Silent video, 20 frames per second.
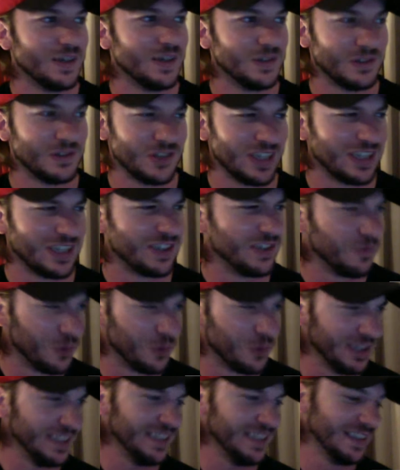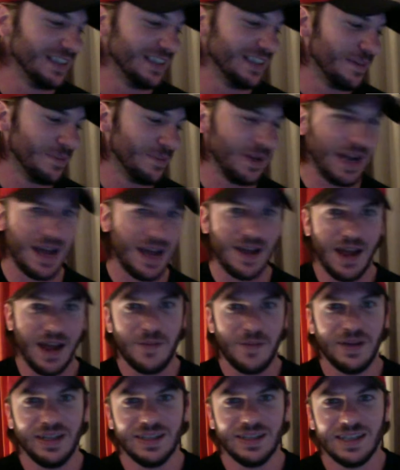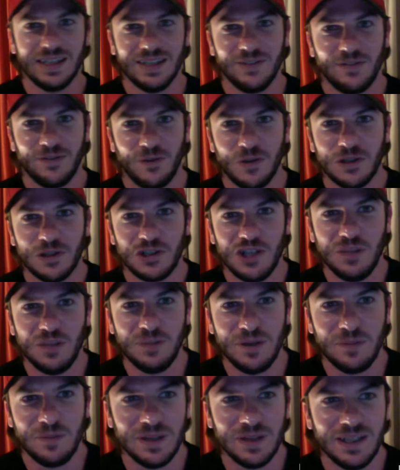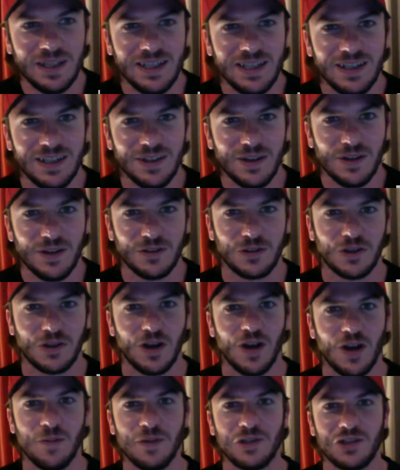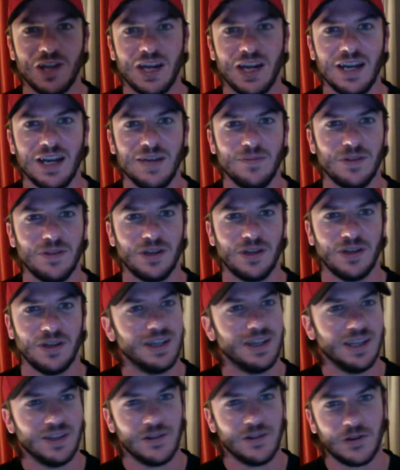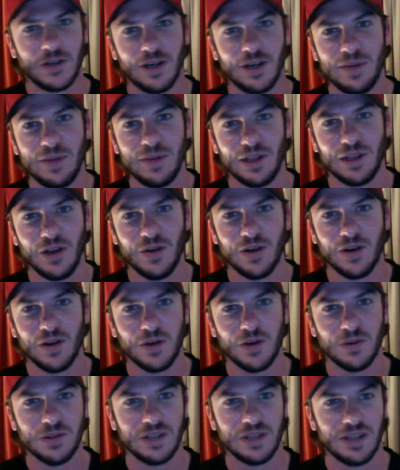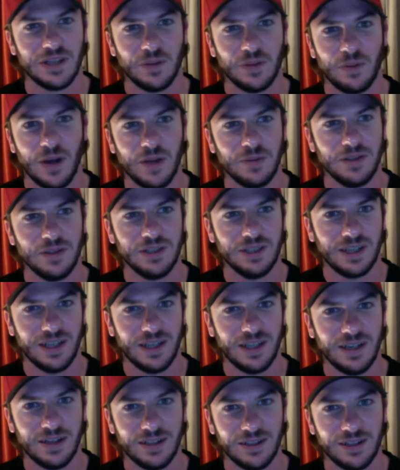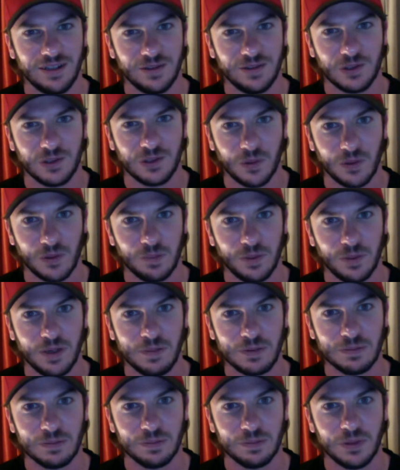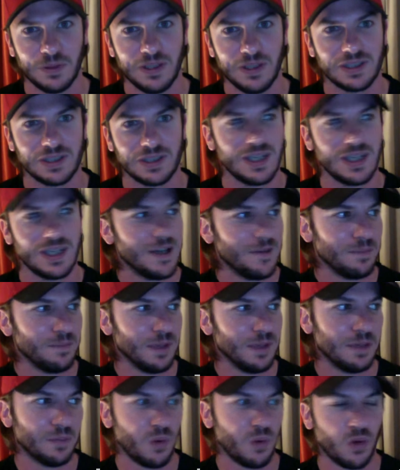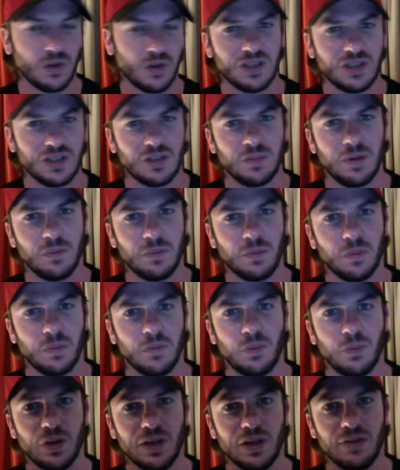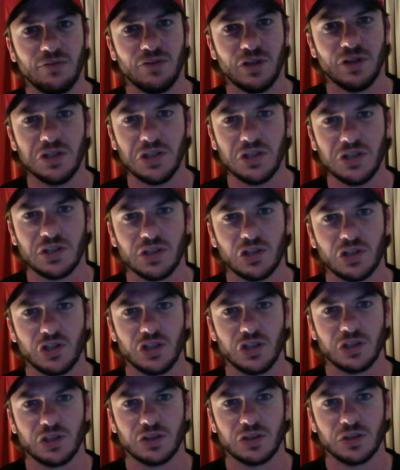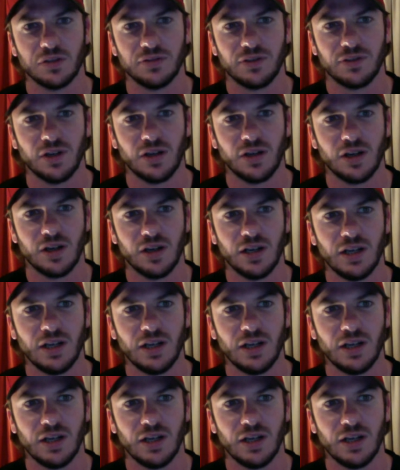I was like, really? But I mean, for a GPP, garbage time, they're going to be low owned, and they're probably going to put up some points. Blake Bortles has been pretty efficient this year so far.